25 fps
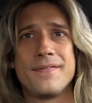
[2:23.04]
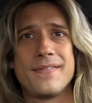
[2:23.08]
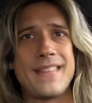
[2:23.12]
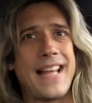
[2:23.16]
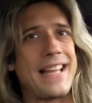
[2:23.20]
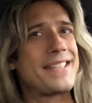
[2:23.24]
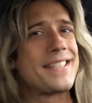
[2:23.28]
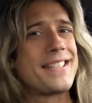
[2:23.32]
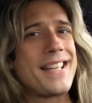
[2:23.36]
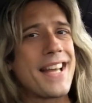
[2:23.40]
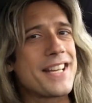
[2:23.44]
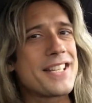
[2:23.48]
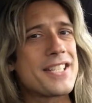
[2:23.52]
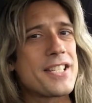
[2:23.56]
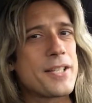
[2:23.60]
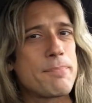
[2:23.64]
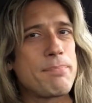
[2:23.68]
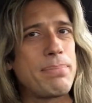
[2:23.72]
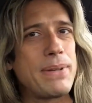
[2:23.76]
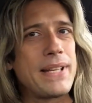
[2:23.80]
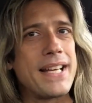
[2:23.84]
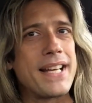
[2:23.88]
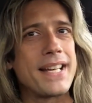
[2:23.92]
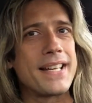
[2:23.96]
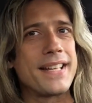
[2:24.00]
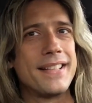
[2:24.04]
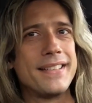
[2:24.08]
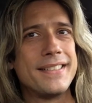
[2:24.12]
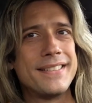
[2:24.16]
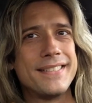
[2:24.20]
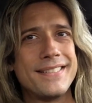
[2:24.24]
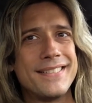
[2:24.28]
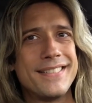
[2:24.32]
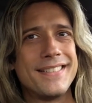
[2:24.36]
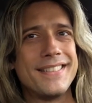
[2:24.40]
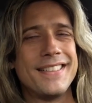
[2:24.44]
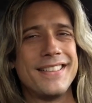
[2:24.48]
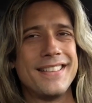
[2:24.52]
That's not a split.
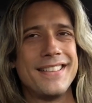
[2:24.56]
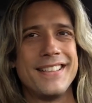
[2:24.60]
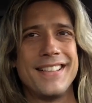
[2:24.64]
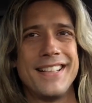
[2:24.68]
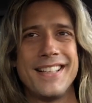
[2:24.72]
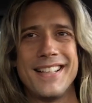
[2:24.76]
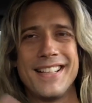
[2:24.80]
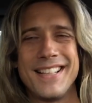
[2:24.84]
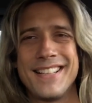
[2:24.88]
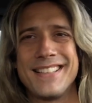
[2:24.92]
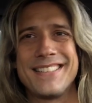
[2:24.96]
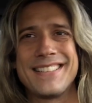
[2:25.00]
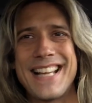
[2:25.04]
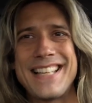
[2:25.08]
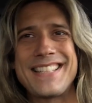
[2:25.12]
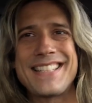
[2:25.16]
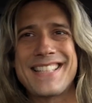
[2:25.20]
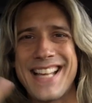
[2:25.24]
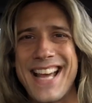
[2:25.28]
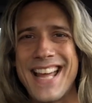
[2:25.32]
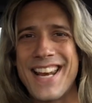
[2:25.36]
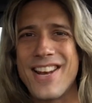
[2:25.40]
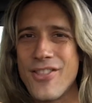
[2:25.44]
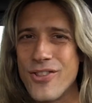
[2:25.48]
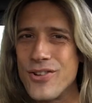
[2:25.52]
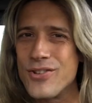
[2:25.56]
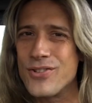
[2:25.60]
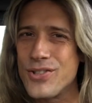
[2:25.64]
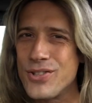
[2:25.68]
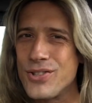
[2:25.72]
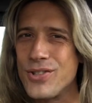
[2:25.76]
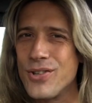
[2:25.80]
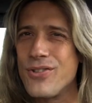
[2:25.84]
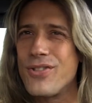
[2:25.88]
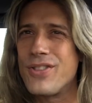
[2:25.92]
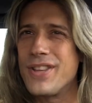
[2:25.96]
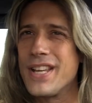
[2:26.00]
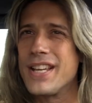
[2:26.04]
That's kind of those
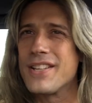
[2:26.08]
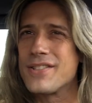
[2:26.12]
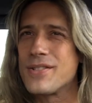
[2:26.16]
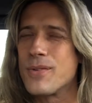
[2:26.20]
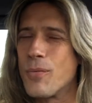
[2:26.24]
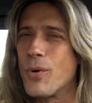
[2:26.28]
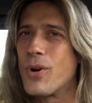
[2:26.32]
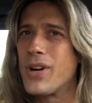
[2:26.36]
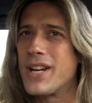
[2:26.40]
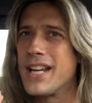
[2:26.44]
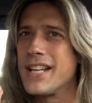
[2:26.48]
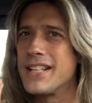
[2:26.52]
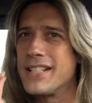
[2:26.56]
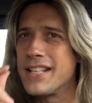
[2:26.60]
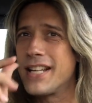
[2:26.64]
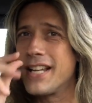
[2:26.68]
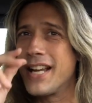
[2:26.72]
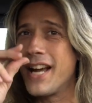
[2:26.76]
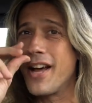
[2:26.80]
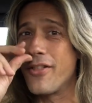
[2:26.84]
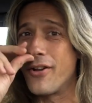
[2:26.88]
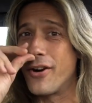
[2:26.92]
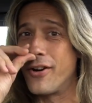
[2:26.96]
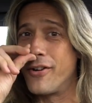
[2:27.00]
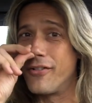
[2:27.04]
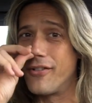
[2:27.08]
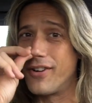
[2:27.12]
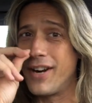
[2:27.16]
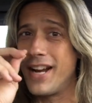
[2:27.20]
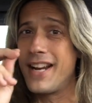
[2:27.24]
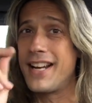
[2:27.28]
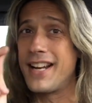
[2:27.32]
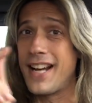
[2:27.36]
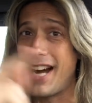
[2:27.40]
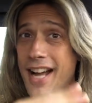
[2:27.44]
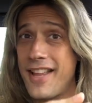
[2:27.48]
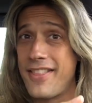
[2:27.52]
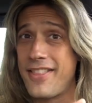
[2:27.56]
two things working together,
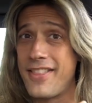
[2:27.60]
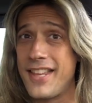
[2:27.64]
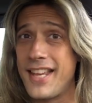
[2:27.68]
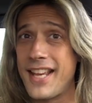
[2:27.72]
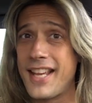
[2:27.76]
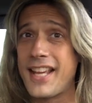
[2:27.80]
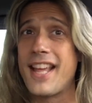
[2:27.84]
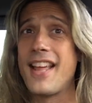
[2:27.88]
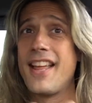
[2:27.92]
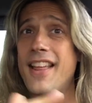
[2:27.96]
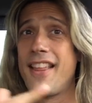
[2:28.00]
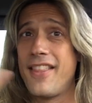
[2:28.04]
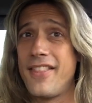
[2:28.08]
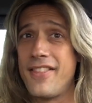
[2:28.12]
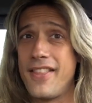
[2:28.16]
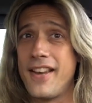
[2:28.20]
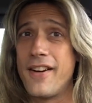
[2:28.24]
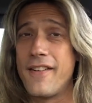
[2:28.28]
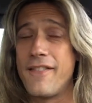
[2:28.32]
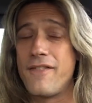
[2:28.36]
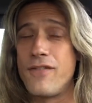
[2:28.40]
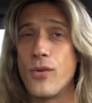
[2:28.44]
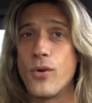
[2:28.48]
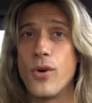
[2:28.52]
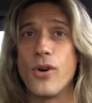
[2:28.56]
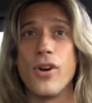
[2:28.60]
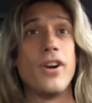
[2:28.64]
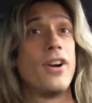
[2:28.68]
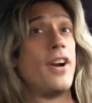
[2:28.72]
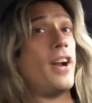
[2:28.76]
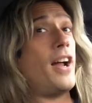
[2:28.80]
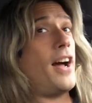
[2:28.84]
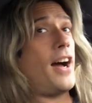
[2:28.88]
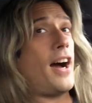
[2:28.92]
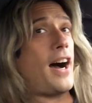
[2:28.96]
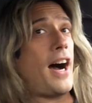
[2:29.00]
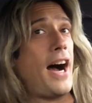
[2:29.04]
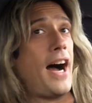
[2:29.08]
right? I think, therefore,
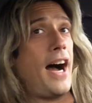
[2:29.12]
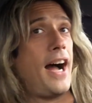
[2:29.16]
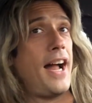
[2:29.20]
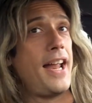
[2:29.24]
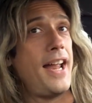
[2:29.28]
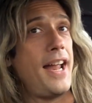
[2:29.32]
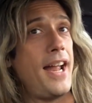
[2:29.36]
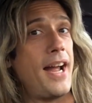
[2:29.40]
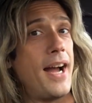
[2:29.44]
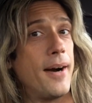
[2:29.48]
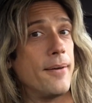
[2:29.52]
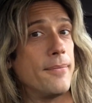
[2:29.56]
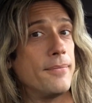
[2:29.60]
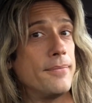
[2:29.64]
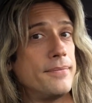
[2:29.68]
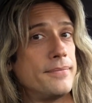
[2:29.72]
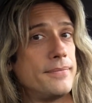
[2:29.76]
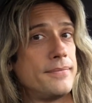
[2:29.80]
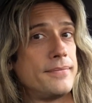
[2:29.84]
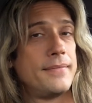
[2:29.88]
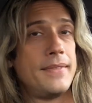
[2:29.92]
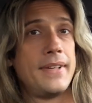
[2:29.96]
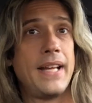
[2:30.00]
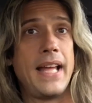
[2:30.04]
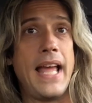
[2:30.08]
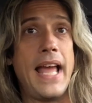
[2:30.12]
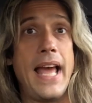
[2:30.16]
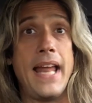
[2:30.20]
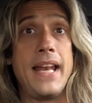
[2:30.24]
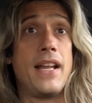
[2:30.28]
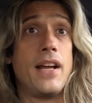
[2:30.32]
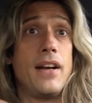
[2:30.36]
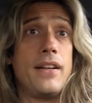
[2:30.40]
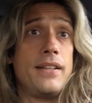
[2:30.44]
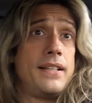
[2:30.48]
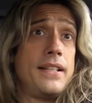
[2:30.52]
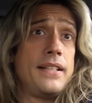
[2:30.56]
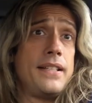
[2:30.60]
I am. And
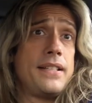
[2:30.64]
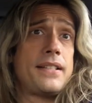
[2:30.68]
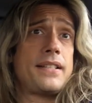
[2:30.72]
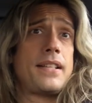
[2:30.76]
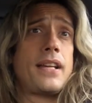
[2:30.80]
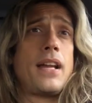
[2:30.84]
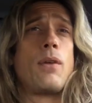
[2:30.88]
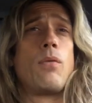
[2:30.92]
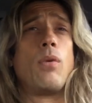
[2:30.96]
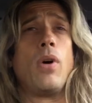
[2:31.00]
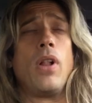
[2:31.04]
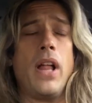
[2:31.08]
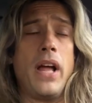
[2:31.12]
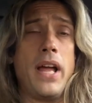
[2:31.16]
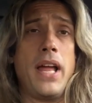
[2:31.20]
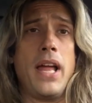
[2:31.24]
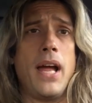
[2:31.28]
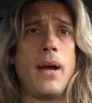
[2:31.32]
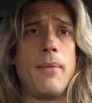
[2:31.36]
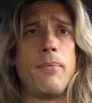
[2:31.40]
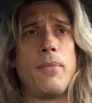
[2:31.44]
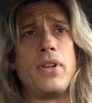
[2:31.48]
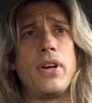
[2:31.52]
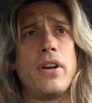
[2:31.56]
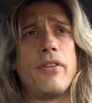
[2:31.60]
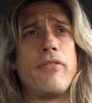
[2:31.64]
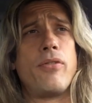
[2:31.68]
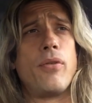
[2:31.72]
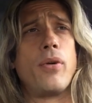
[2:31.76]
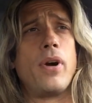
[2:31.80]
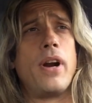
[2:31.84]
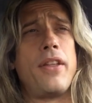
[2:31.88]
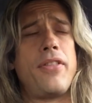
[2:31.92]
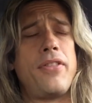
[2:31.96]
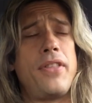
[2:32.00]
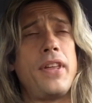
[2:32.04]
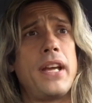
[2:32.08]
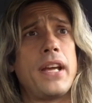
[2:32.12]
he didn't say, well, I am, therefore,
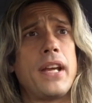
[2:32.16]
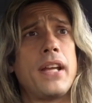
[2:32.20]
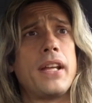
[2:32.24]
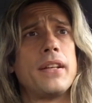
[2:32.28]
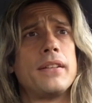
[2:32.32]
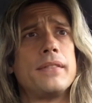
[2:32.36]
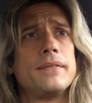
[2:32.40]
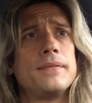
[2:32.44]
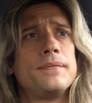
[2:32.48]
I think.